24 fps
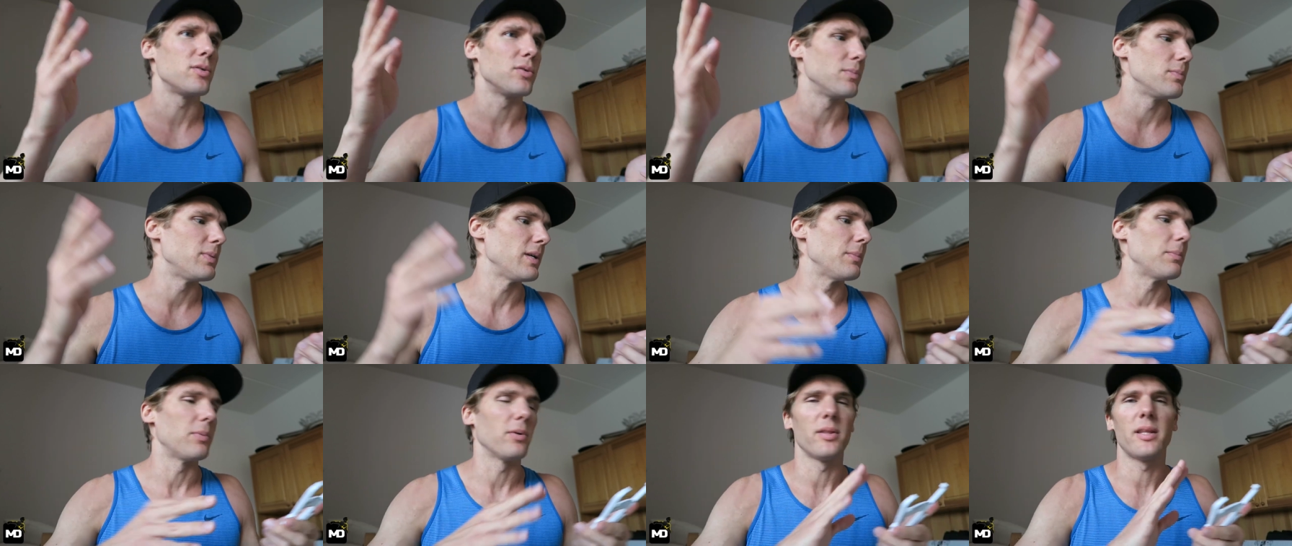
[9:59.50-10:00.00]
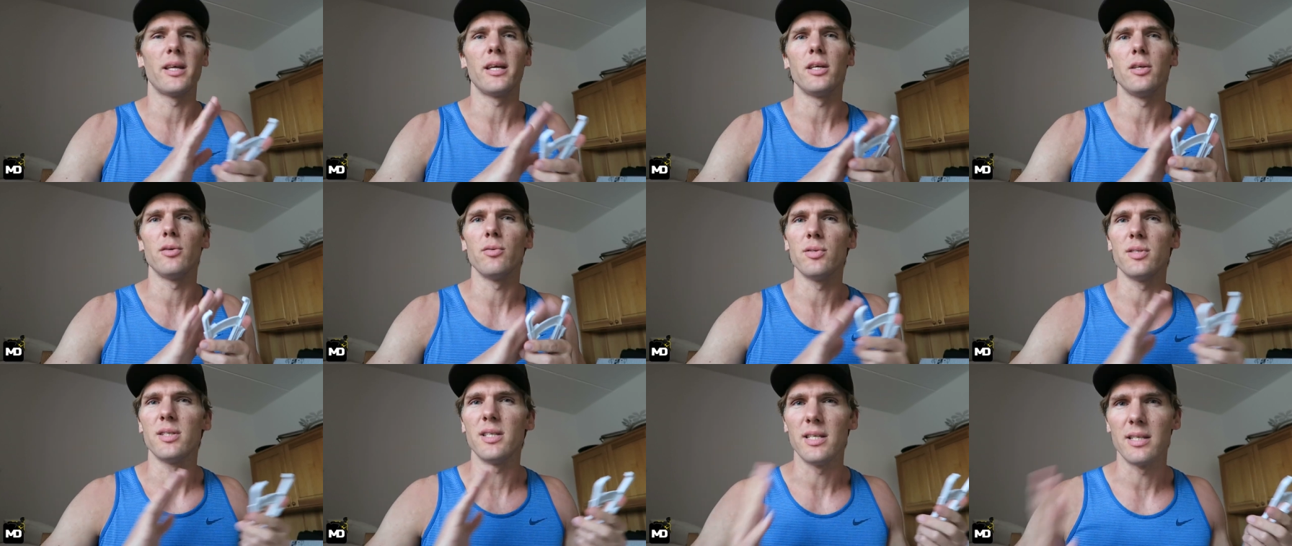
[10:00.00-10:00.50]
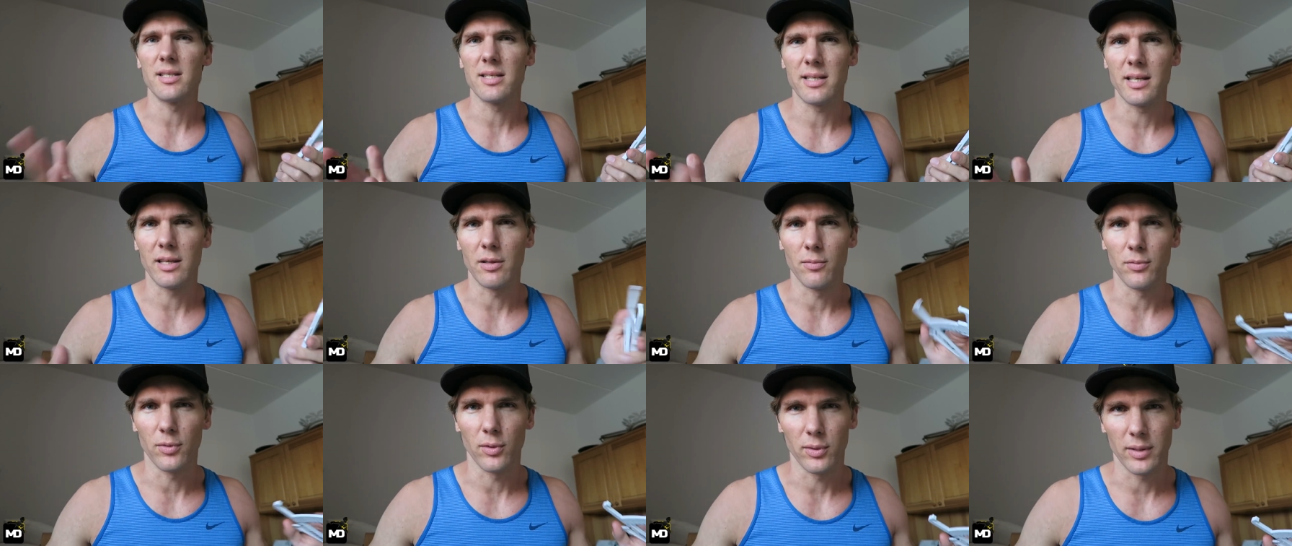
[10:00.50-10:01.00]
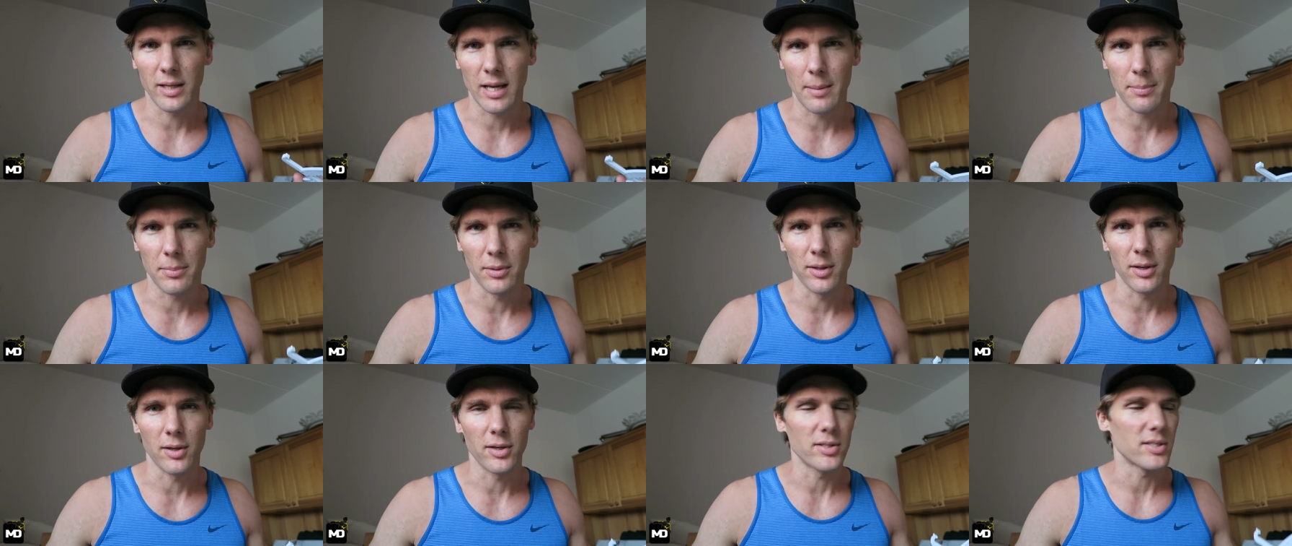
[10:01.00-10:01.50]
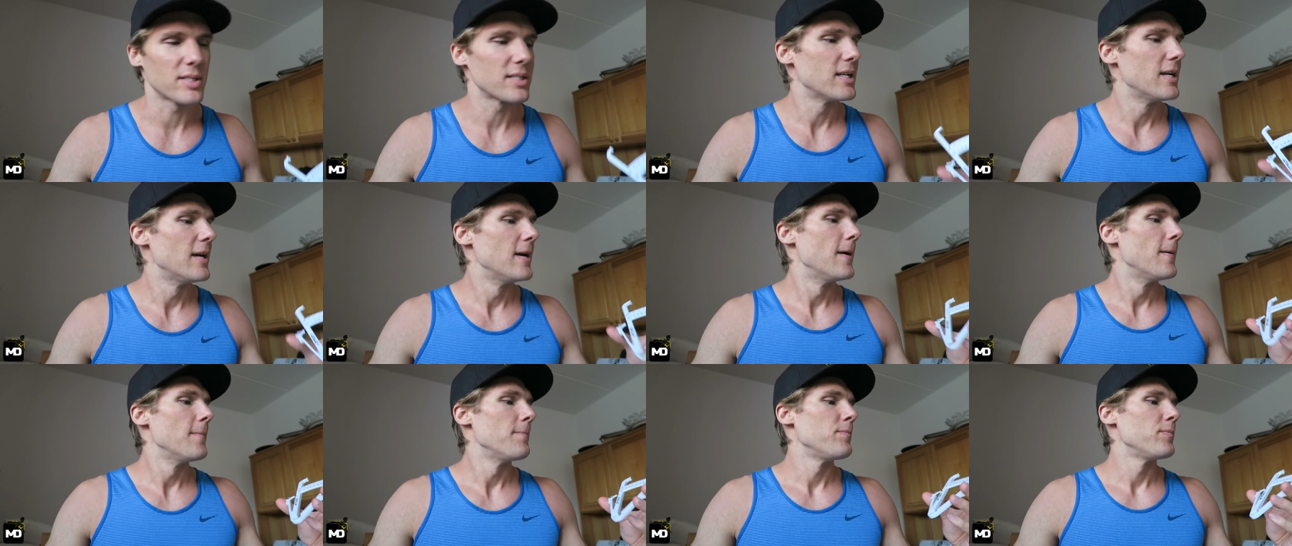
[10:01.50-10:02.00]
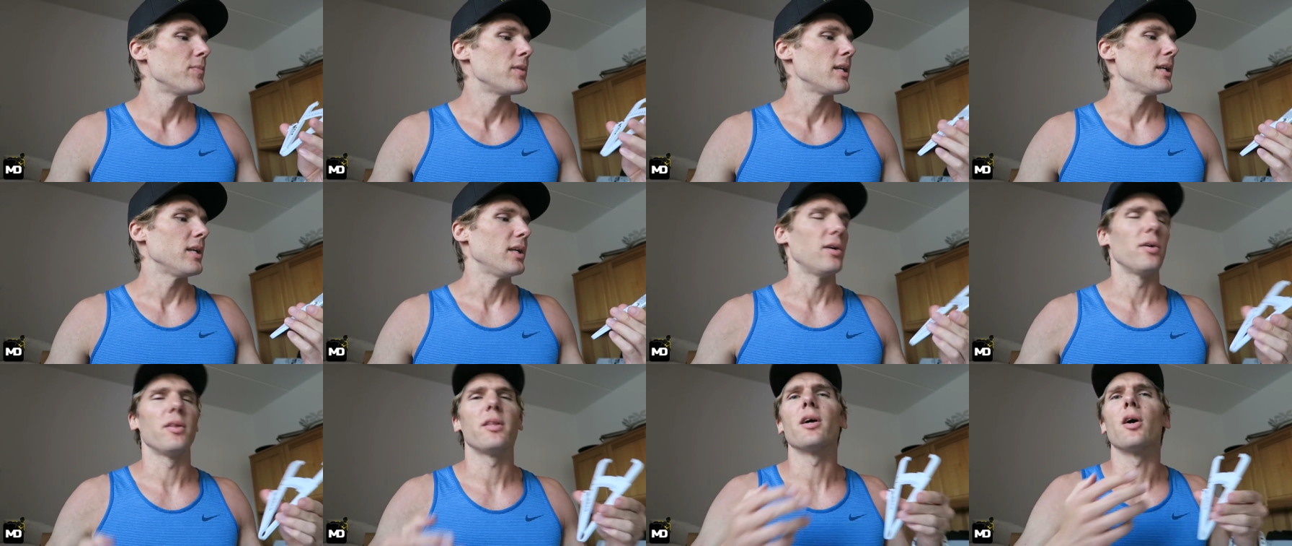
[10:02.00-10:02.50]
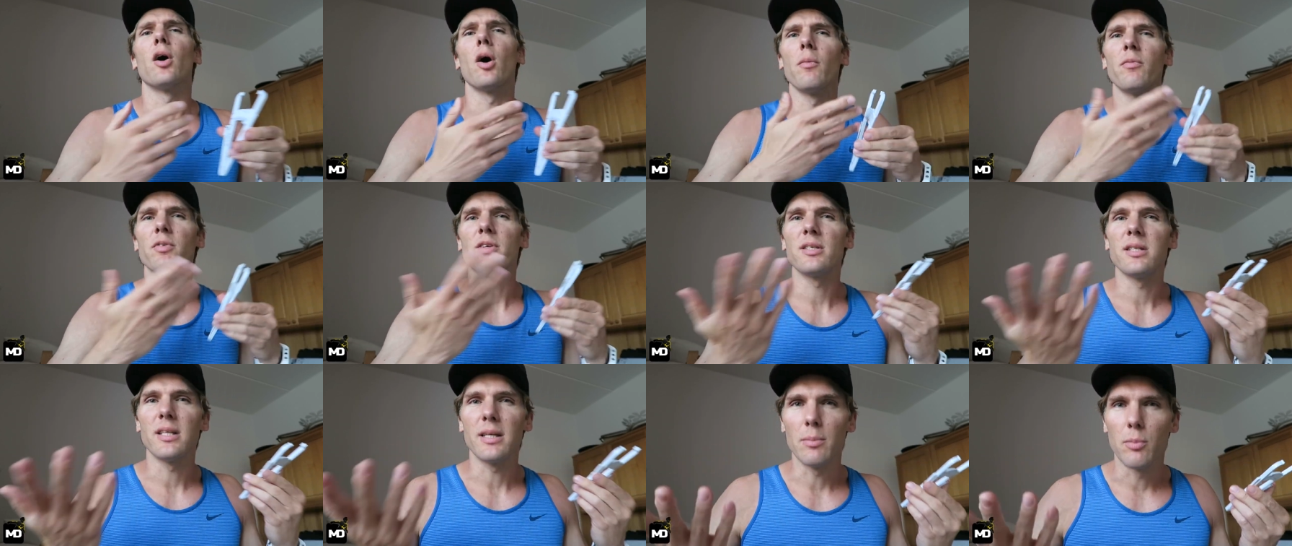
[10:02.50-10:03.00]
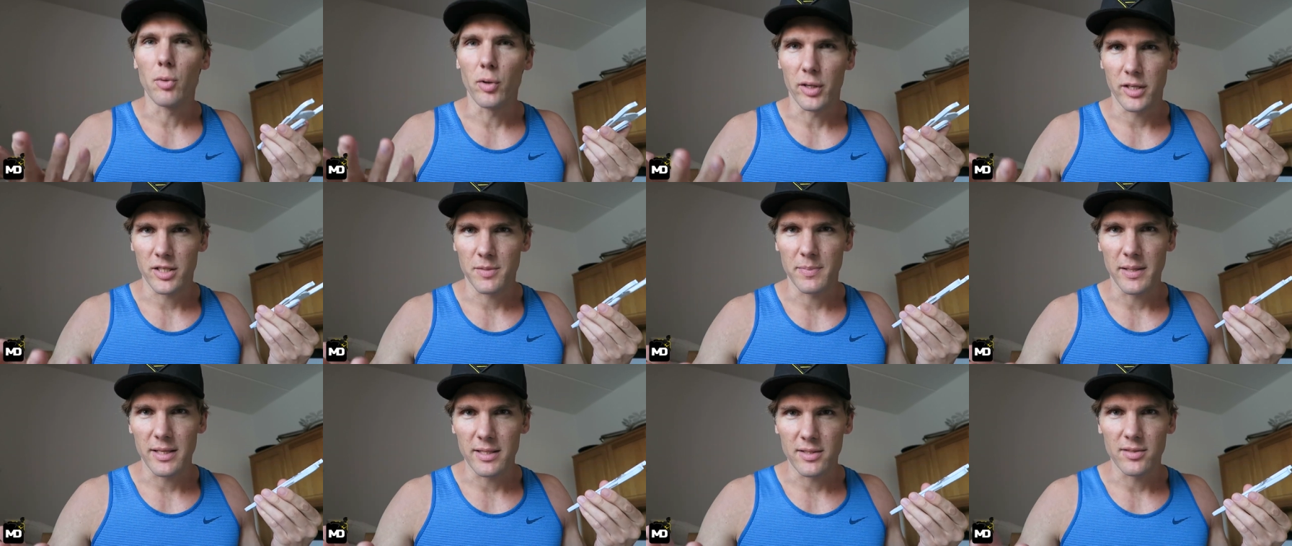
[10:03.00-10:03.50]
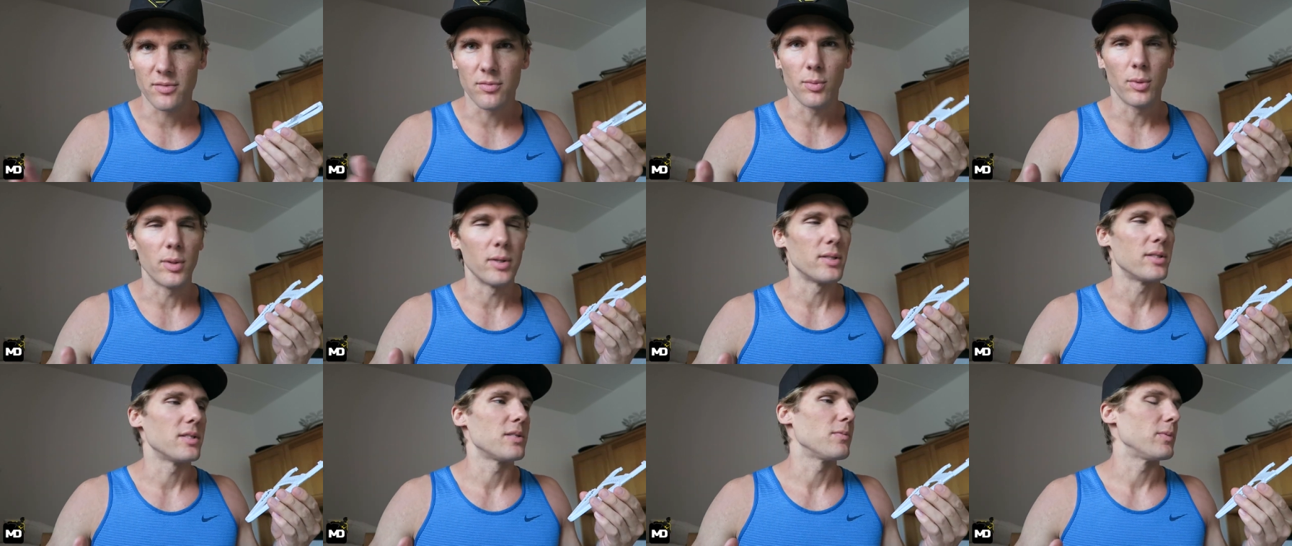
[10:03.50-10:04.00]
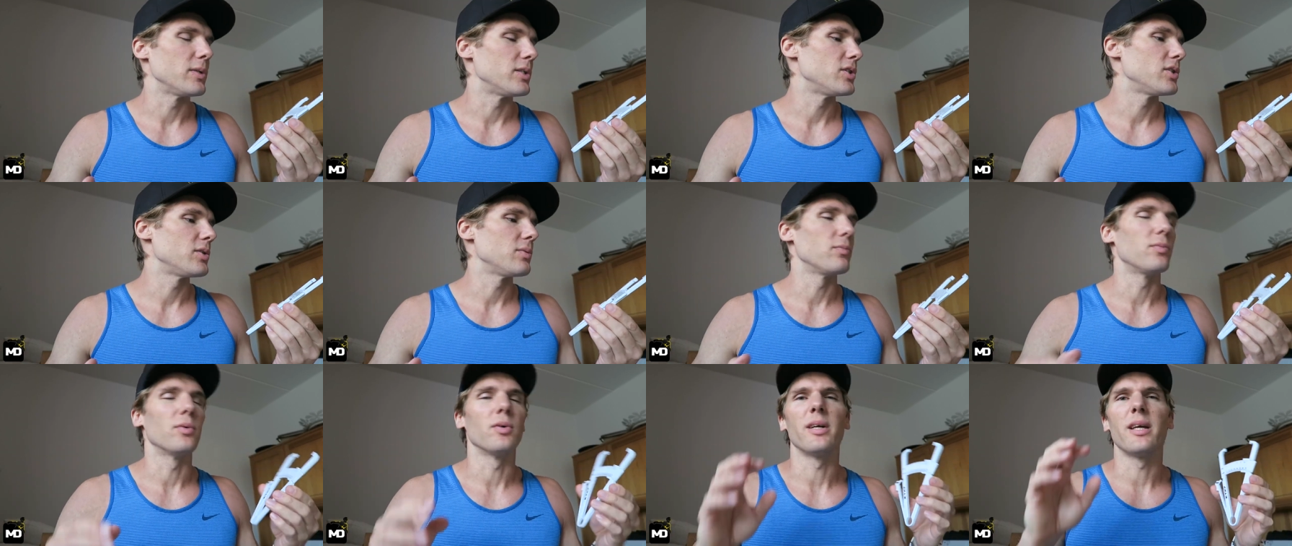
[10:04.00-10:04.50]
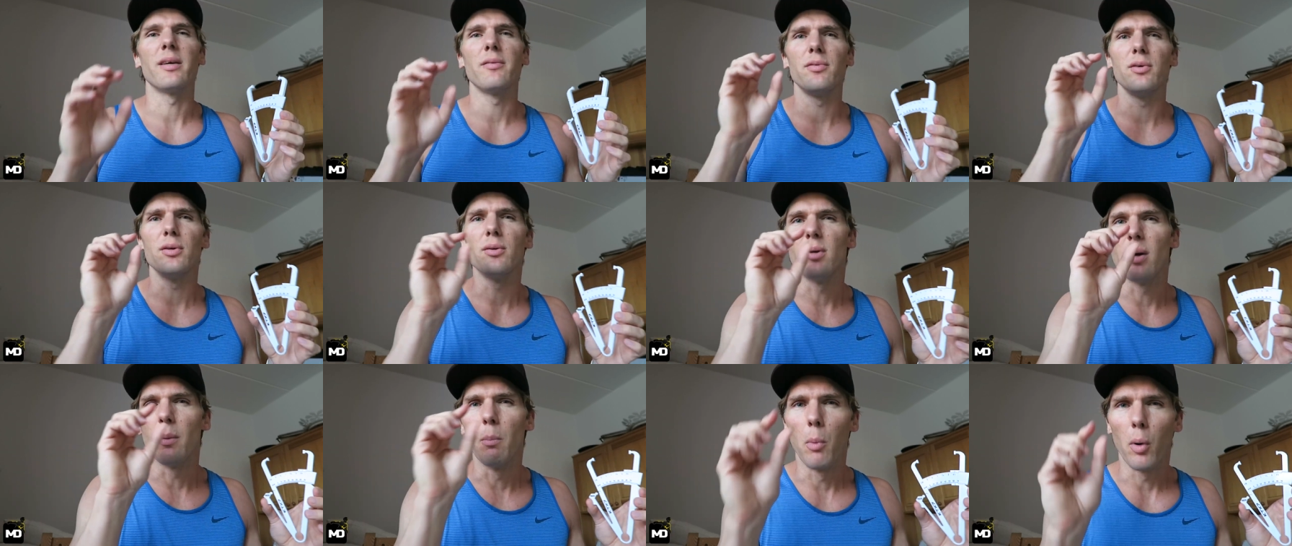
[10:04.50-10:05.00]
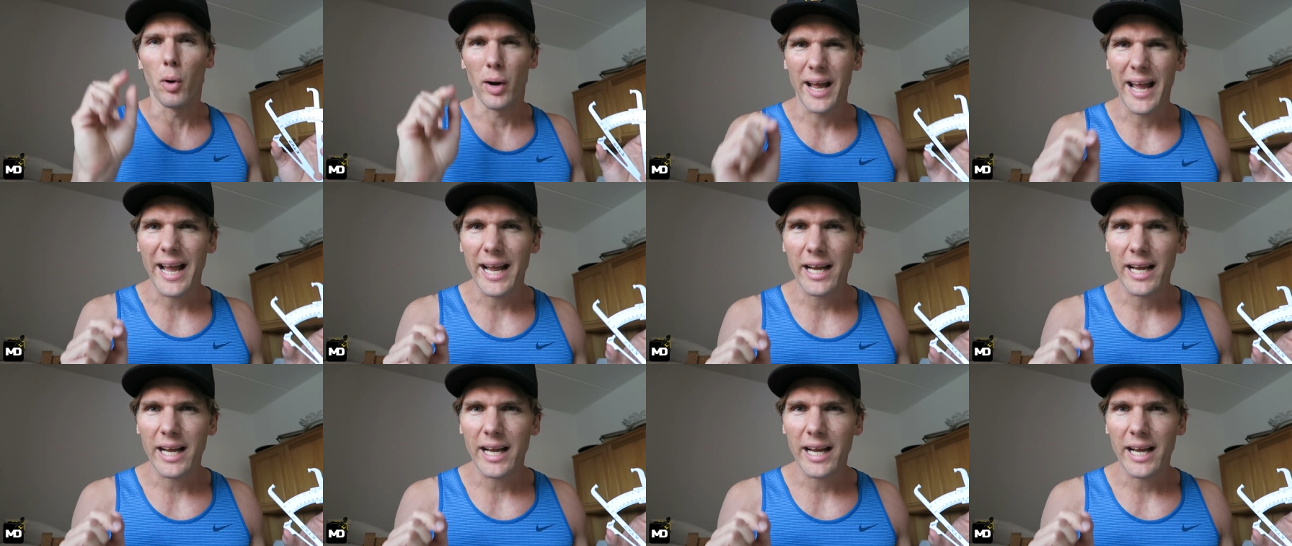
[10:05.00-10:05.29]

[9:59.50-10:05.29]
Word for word: to people, they use these Skinfold Calipers. You know, there are obviously more expensive ones, which will give you a more